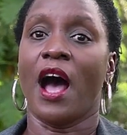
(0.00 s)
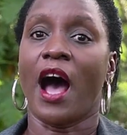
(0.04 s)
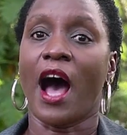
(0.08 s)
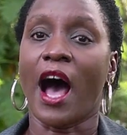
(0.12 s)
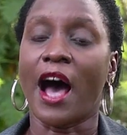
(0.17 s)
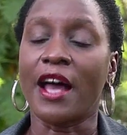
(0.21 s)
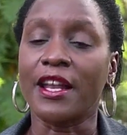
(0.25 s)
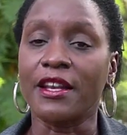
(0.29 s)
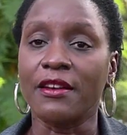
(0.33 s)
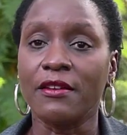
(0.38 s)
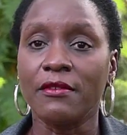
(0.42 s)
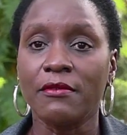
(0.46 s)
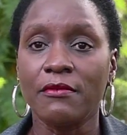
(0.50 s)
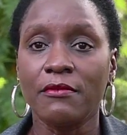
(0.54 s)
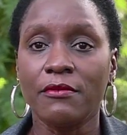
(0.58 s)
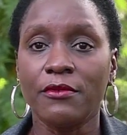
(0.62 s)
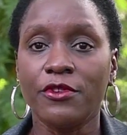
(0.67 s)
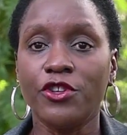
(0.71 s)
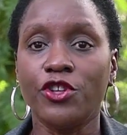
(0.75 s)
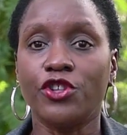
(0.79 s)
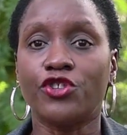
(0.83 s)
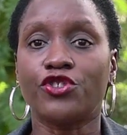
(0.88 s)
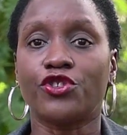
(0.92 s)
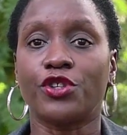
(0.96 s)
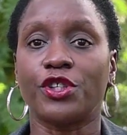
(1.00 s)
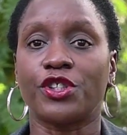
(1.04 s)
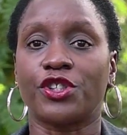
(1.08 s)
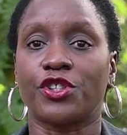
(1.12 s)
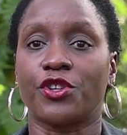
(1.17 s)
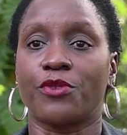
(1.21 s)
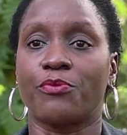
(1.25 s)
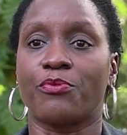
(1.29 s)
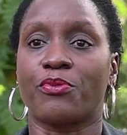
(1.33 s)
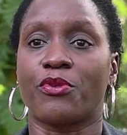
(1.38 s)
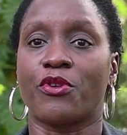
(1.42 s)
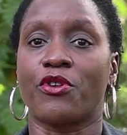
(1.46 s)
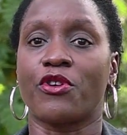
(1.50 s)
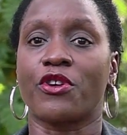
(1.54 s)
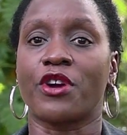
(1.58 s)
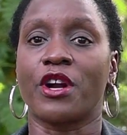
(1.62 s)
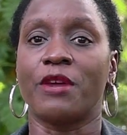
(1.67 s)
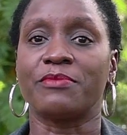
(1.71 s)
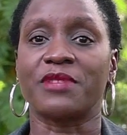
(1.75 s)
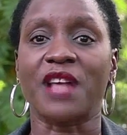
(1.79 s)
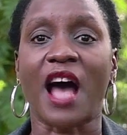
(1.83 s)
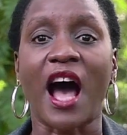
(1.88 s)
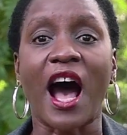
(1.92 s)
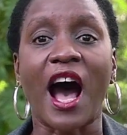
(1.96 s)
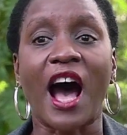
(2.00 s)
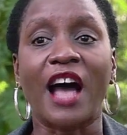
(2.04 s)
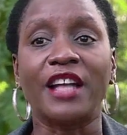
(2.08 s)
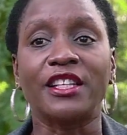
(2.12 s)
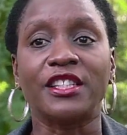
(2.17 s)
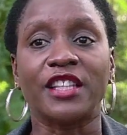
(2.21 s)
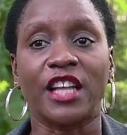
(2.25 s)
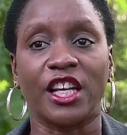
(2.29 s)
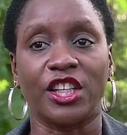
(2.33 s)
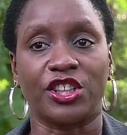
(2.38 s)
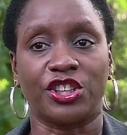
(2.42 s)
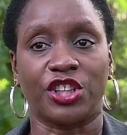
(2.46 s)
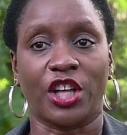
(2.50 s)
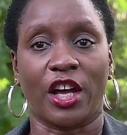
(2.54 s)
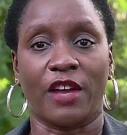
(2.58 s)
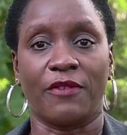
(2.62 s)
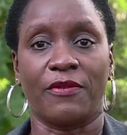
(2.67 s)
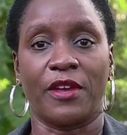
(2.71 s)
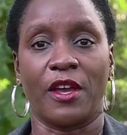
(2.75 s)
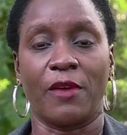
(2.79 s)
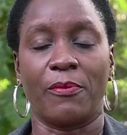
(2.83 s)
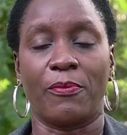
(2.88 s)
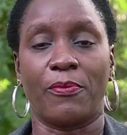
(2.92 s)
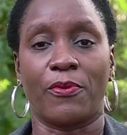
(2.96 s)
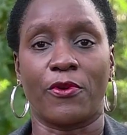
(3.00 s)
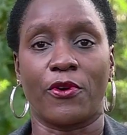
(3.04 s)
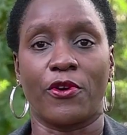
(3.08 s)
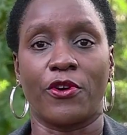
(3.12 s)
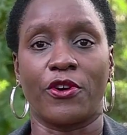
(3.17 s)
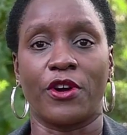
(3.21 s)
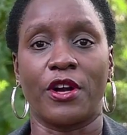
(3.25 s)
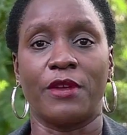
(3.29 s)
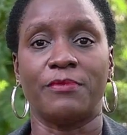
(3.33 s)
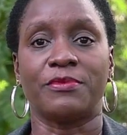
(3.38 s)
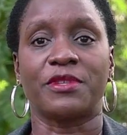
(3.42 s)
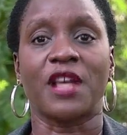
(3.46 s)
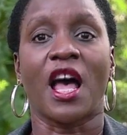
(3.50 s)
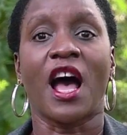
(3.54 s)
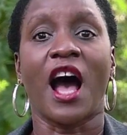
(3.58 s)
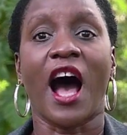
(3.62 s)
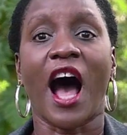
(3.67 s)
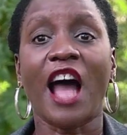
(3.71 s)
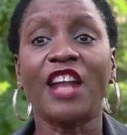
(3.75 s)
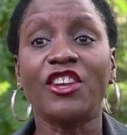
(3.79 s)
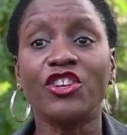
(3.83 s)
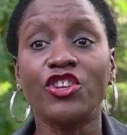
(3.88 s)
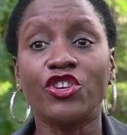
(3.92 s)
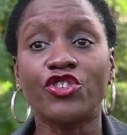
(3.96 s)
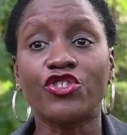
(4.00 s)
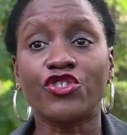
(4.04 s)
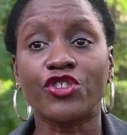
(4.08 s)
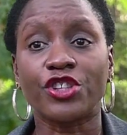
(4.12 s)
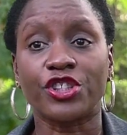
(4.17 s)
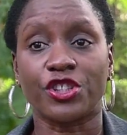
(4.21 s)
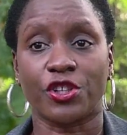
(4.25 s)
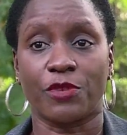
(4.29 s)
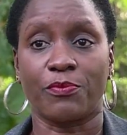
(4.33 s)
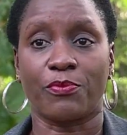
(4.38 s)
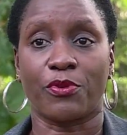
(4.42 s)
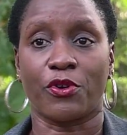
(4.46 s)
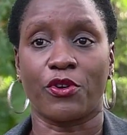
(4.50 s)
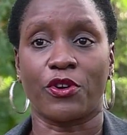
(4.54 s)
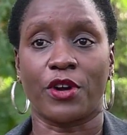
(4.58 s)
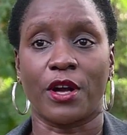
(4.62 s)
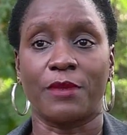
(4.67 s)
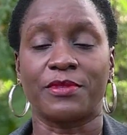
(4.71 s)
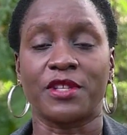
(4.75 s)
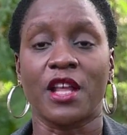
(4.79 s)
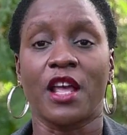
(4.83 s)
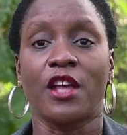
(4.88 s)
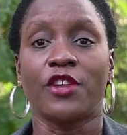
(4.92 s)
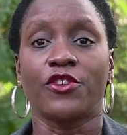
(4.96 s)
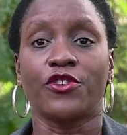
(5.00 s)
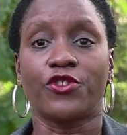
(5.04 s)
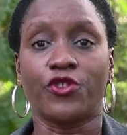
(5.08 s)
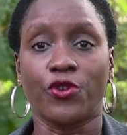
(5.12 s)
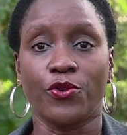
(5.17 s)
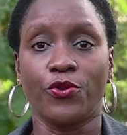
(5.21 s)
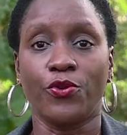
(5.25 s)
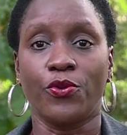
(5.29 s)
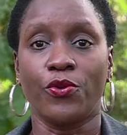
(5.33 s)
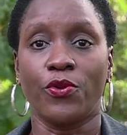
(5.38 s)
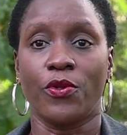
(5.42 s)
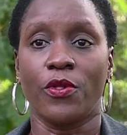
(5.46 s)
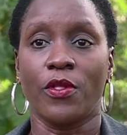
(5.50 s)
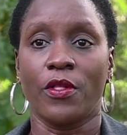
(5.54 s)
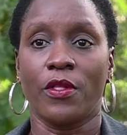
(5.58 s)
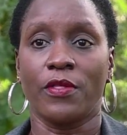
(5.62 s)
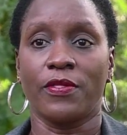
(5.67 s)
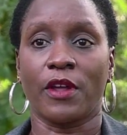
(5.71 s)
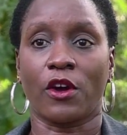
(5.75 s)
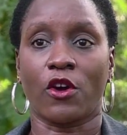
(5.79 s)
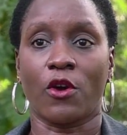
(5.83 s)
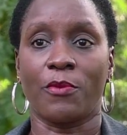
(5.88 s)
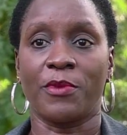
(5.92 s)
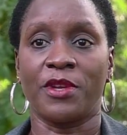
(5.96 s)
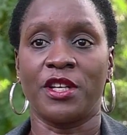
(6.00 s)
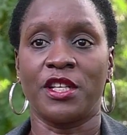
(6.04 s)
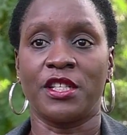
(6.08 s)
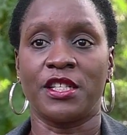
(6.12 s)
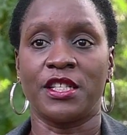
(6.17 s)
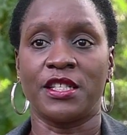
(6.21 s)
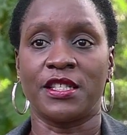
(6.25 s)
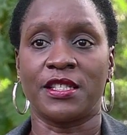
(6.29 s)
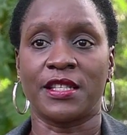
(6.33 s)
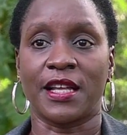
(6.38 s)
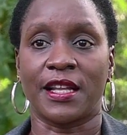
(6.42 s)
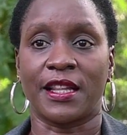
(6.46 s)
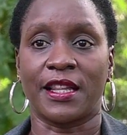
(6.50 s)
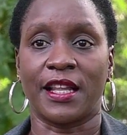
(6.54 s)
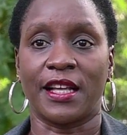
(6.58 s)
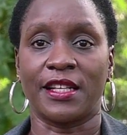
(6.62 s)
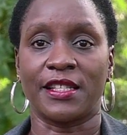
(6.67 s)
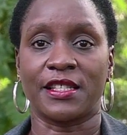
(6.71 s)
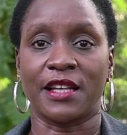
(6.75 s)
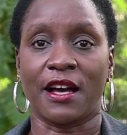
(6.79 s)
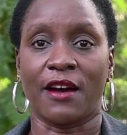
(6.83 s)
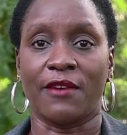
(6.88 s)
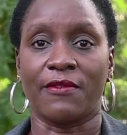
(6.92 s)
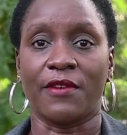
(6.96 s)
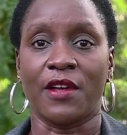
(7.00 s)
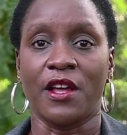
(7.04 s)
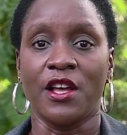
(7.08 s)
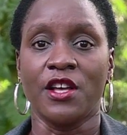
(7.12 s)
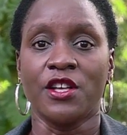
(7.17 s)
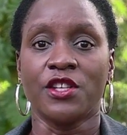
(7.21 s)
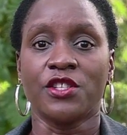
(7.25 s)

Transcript: and nutrition programs and HIV programs and nutrition programs to the communities that they serve.